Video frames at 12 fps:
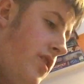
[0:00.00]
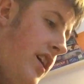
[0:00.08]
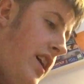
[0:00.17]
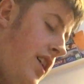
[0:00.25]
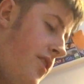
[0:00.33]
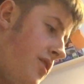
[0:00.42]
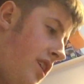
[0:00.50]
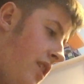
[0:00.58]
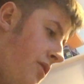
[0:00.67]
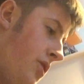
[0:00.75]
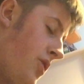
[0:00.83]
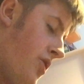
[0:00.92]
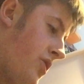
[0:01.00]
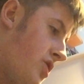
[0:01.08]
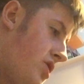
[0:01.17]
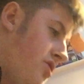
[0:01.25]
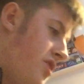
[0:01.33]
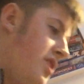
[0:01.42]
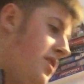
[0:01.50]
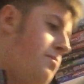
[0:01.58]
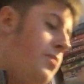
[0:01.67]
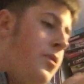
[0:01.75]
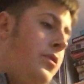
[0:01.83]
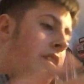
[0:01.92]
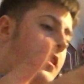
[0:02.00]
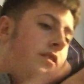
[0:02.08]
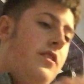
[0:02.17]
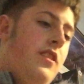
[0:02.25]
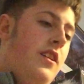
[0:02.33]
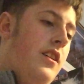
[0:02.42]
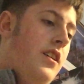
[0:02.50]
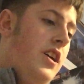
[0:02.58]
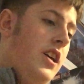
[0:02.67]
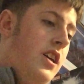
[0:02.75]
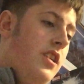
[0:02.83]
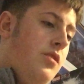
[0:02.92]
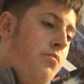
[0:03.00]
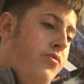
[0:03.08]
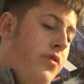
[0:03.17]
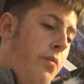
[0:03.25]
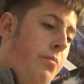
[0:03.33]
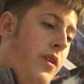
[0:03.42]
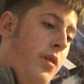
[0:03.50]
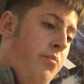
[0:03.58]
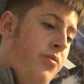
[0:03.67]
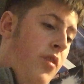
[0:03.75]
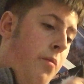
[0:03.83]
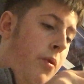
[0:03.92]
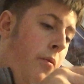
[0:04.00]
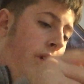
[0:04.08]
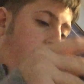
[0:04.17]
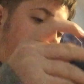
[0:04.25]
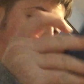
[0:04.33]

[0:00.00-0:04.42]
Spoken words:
you how luxury this board is. It's a proper well